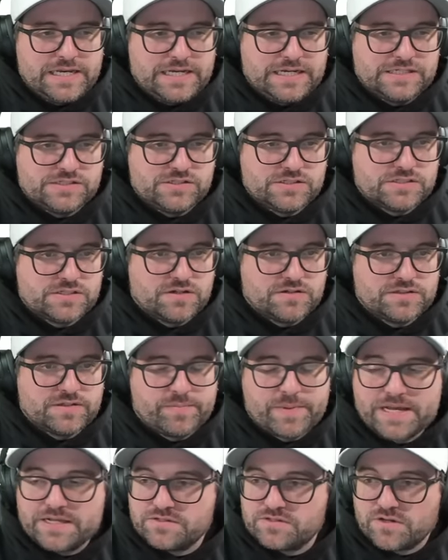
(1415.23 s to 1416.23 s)
It just all
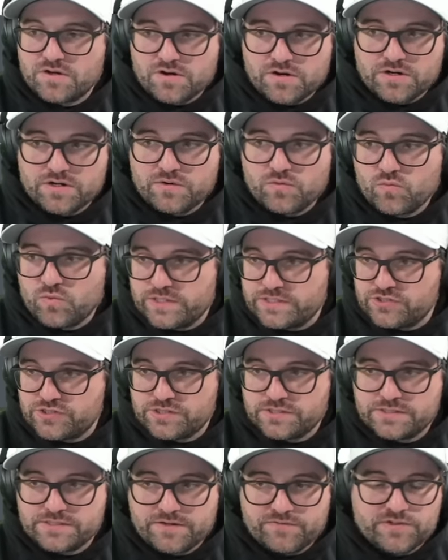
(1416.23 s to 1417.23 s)
depends on which
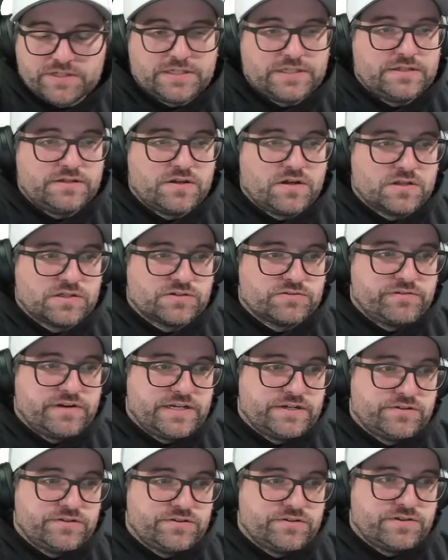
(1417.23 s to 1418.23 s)
$17
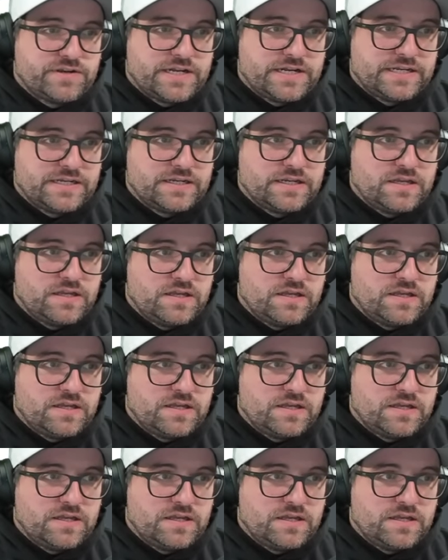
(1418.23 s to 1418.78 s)
grader you're getting.